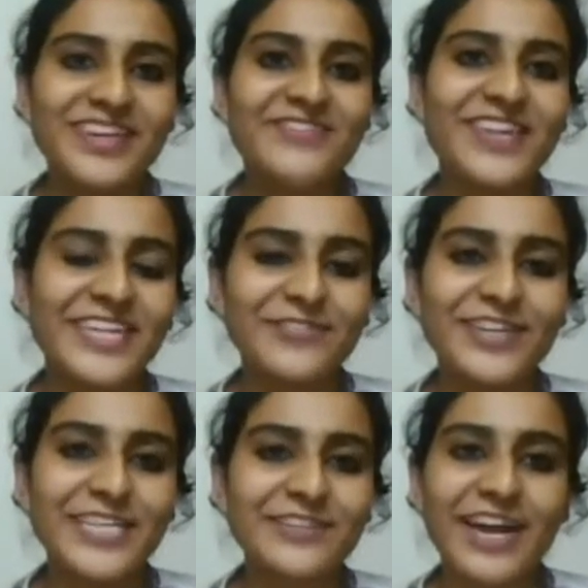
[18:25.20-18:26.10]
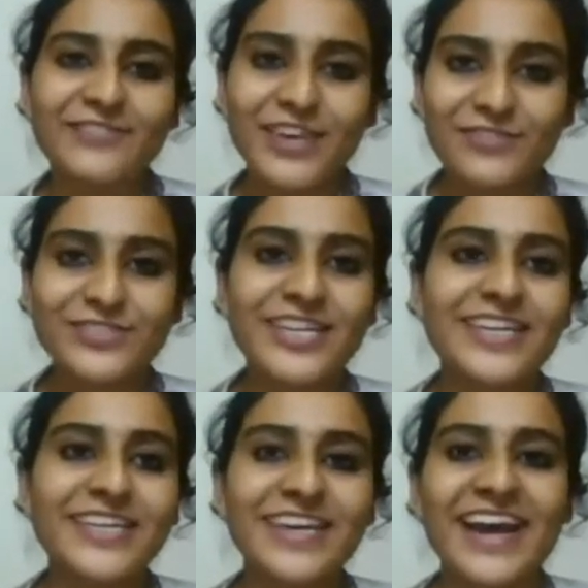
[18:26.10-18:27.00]
very innovative and we have to
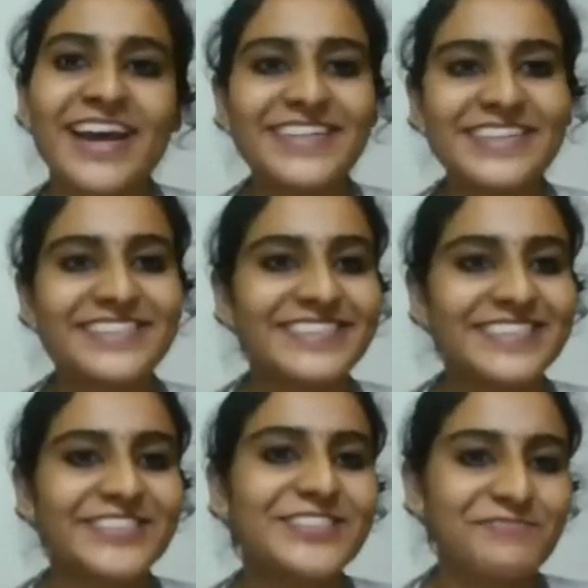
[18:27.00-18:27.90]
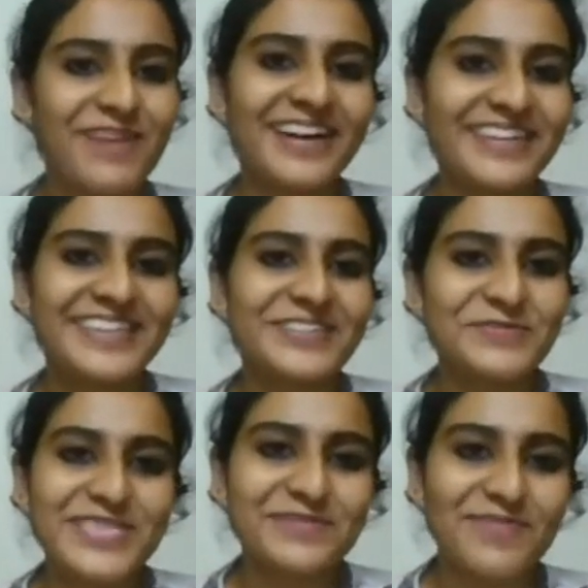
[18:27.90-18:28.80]
study and smart
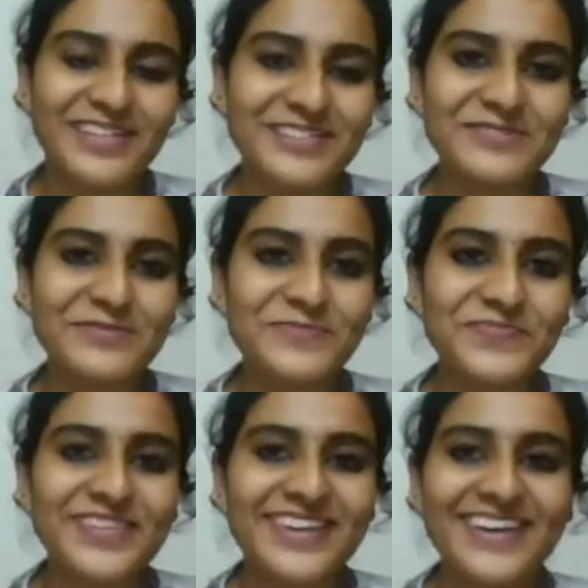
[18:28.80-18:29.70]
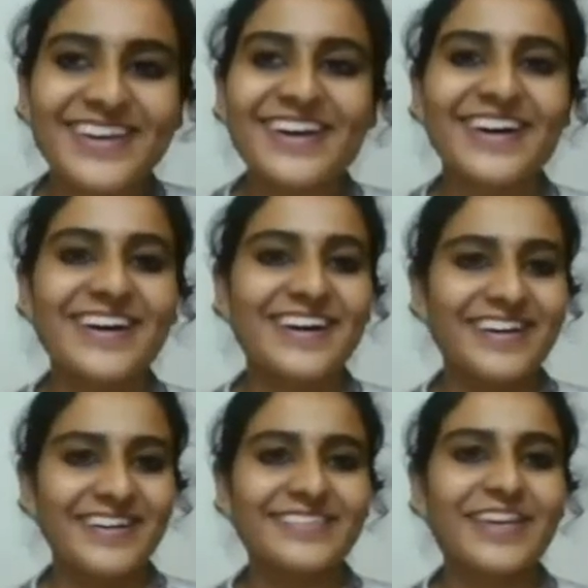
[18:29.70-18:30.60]
to be smart. So
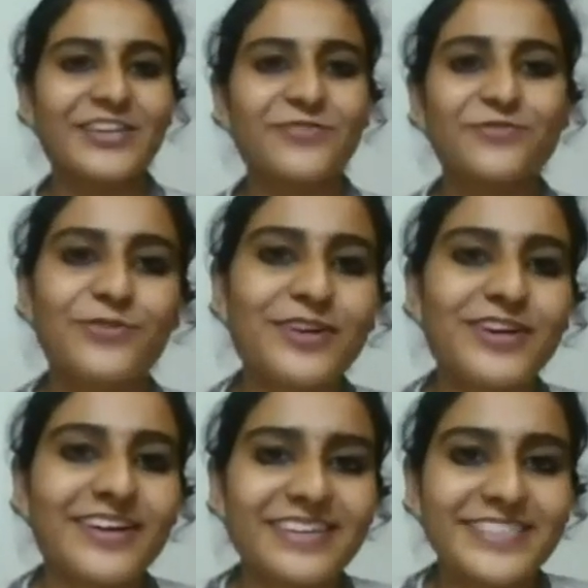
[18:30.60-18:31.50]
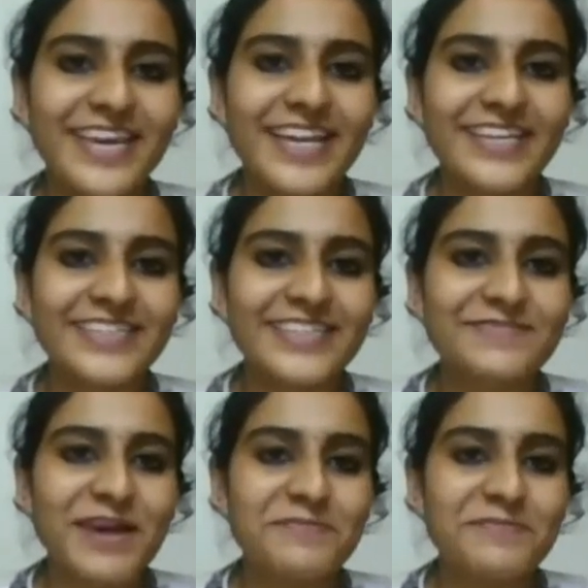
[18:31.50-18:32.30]
thank you for sharing this.